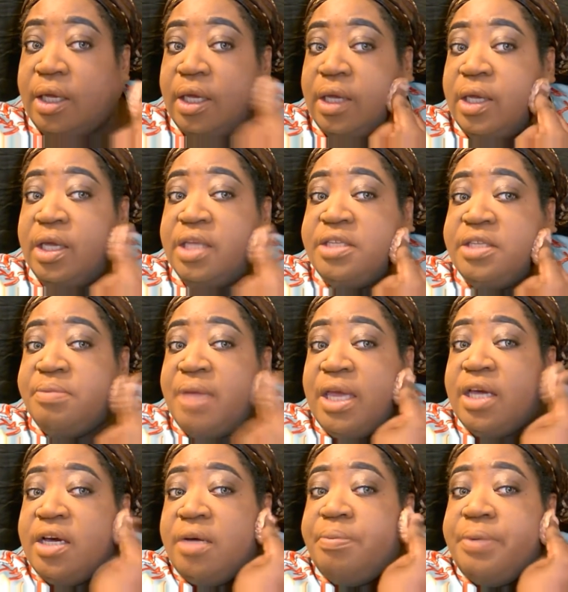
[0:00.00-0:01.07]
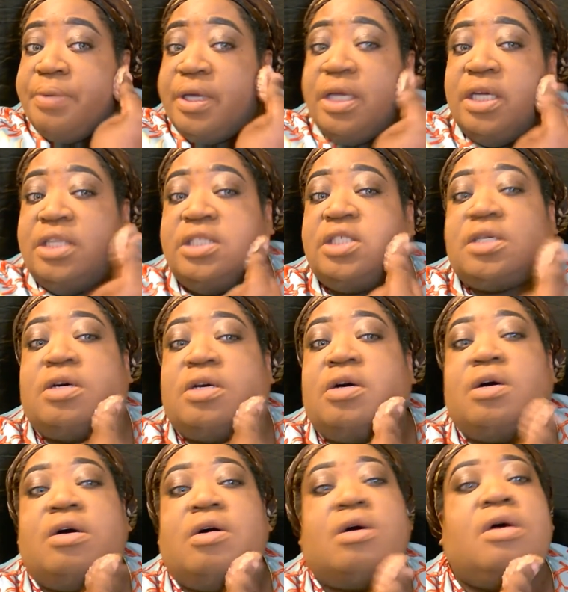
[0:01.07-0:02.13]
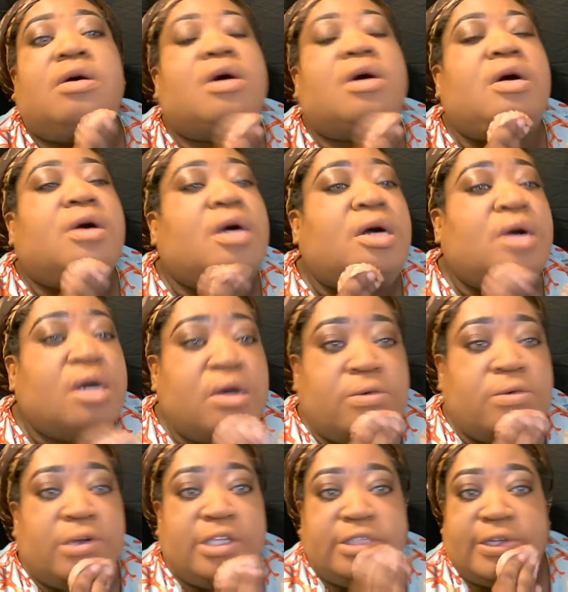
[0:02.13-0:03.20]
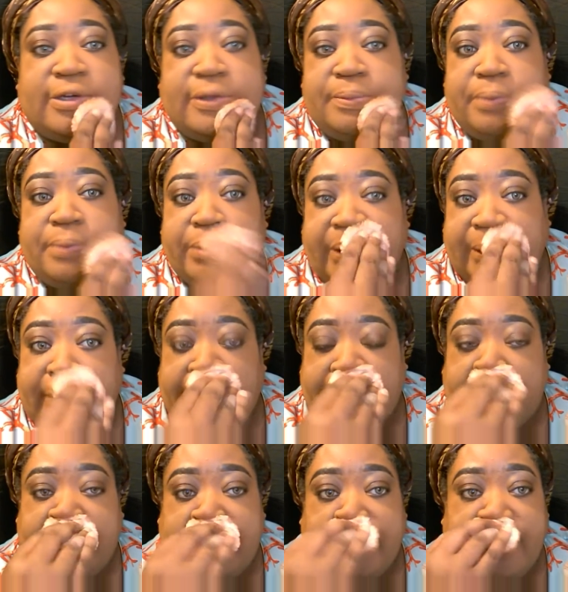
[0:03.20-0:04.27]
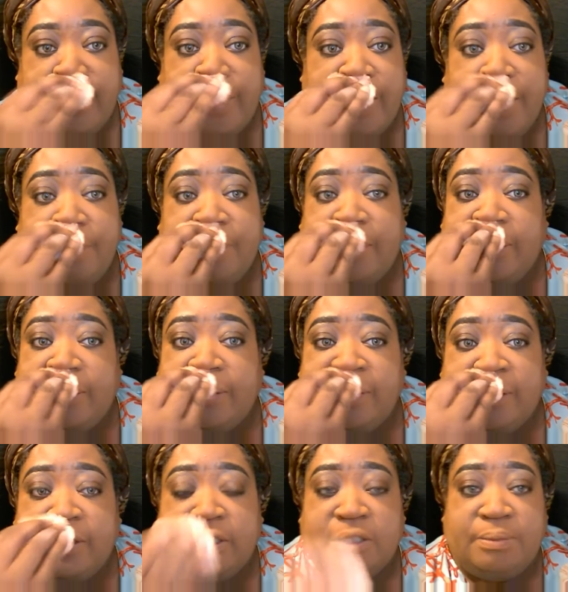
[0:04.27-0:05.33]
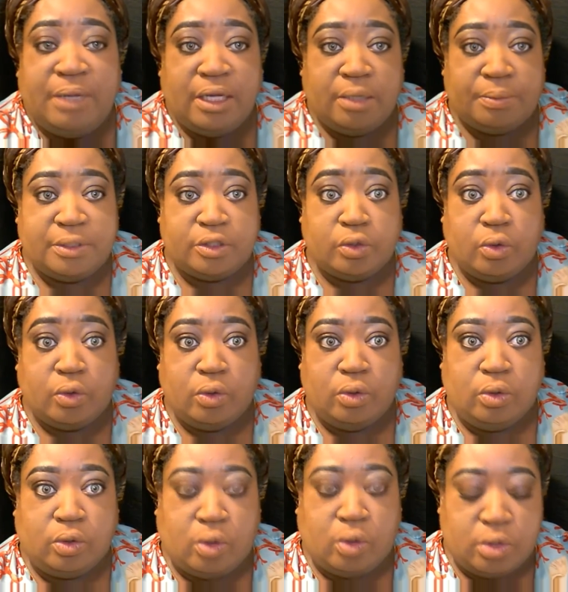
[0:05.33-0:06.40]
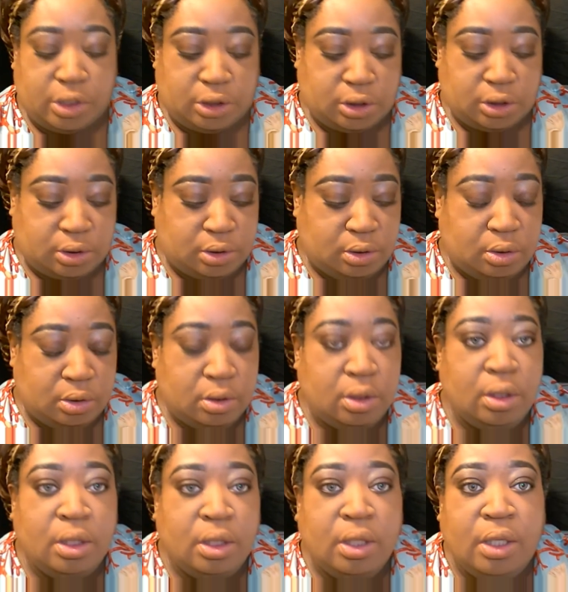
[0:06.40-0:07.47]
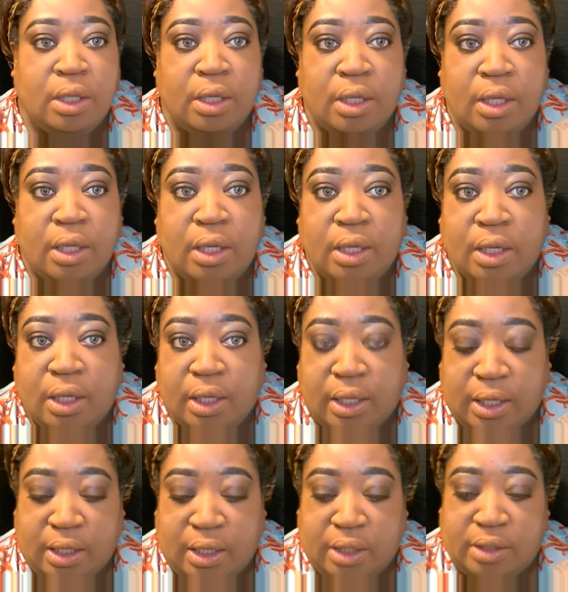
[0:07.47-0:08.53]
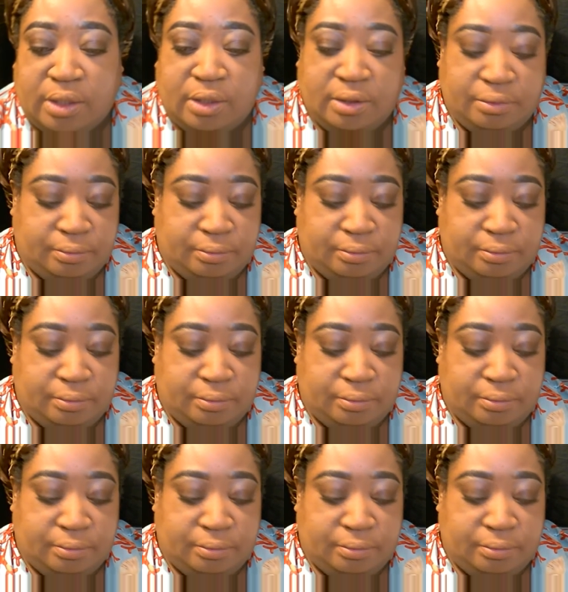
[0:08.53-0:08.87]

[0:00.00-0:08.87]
His makeup is always on point. I mean, his makeup is gorgeous. And